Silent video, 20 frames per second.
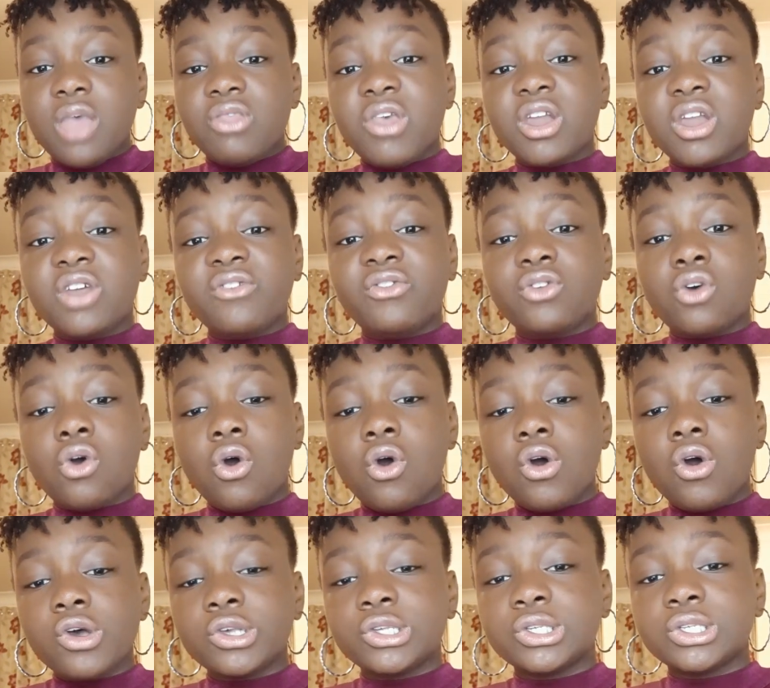Then, of
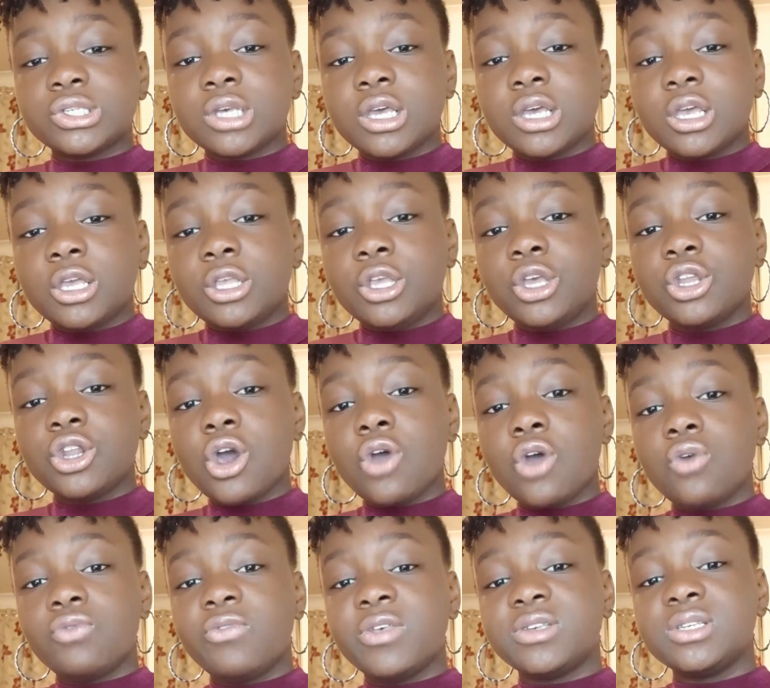course,
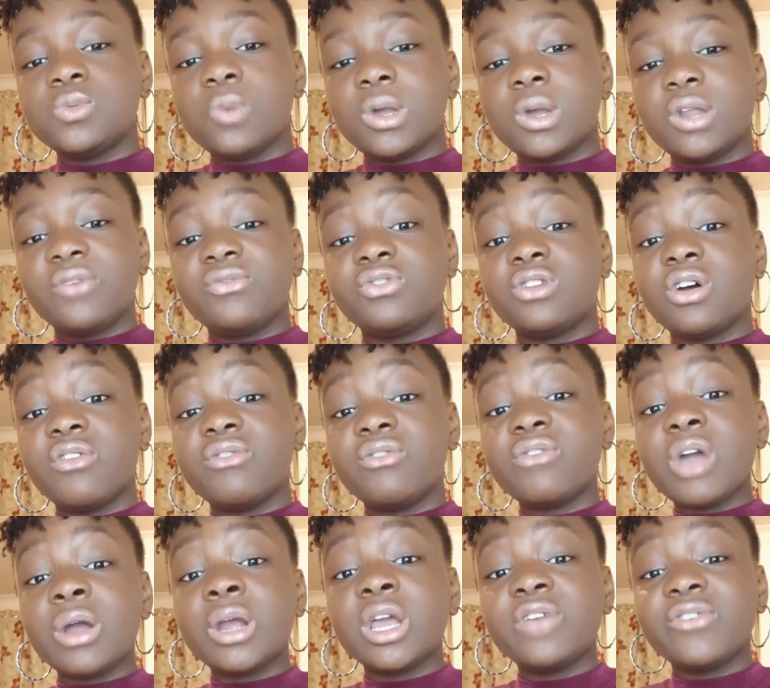this is one of the
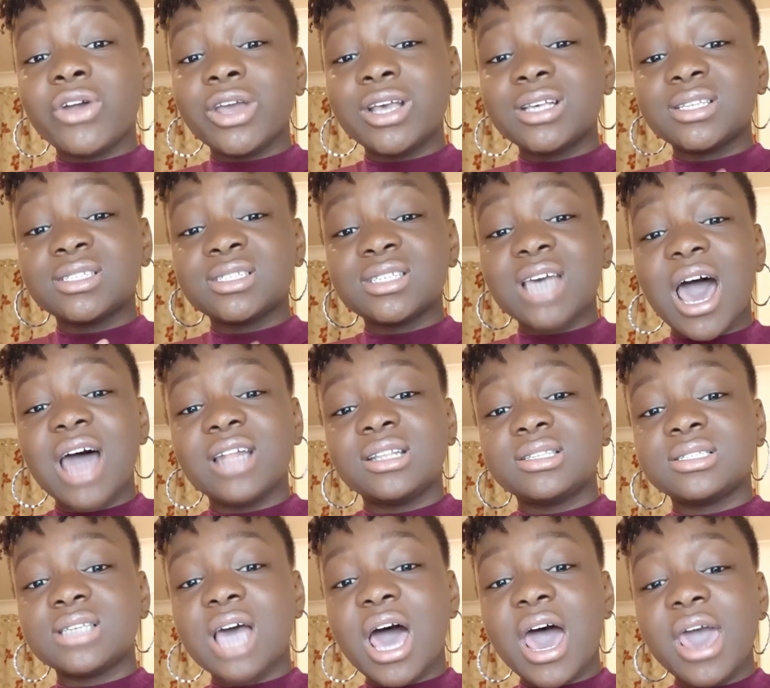very, very sad
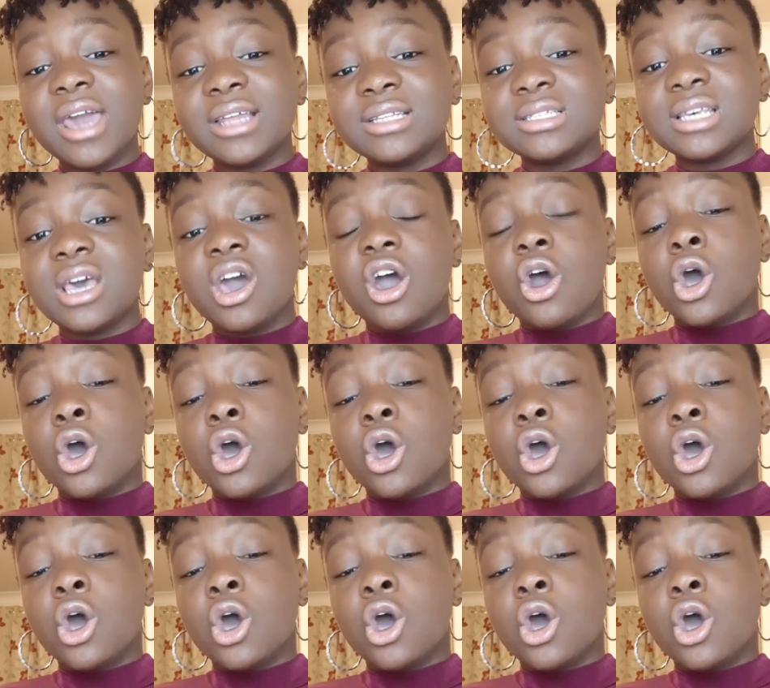sides,